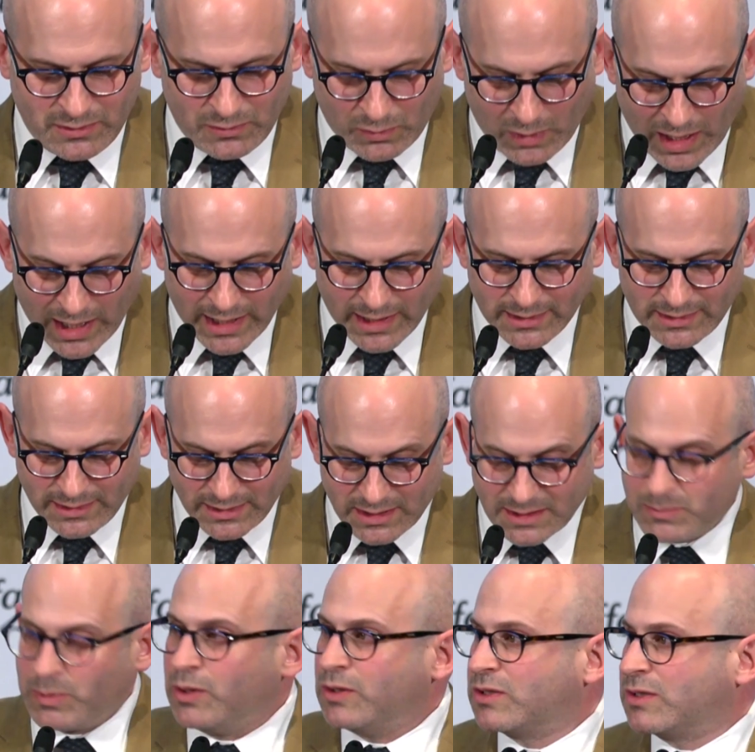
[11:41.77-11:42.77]
riots,
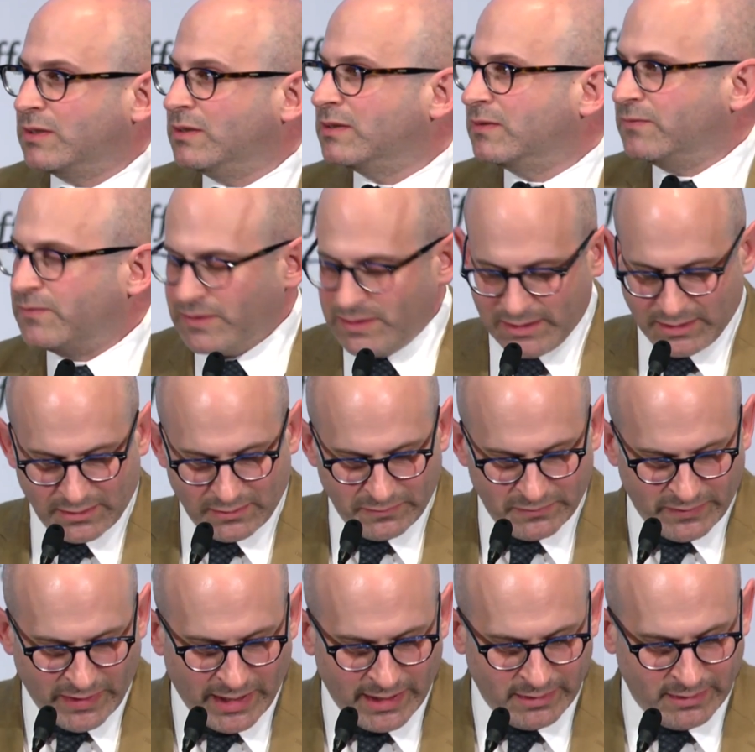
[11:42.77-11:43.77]
expulsions, and physical
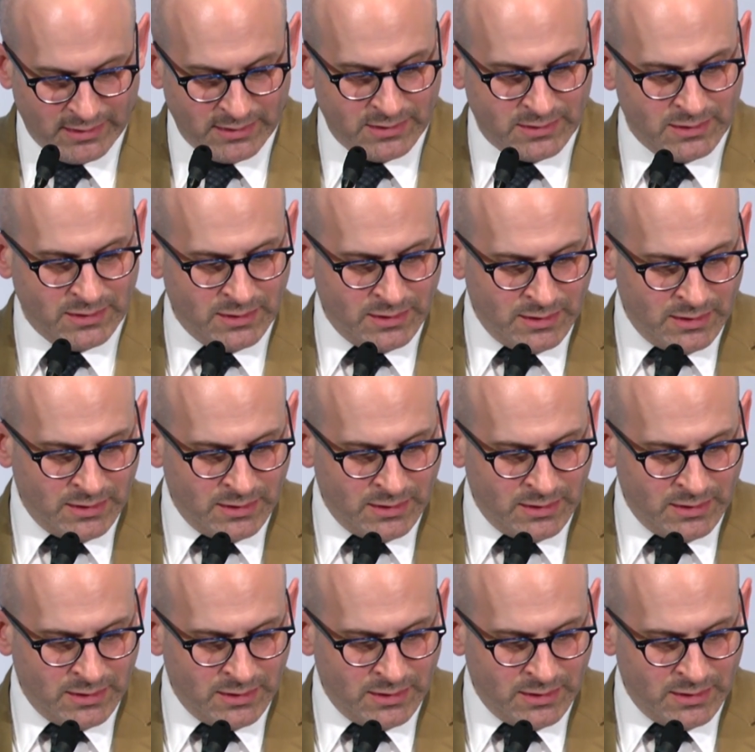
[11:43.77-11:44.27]
violence.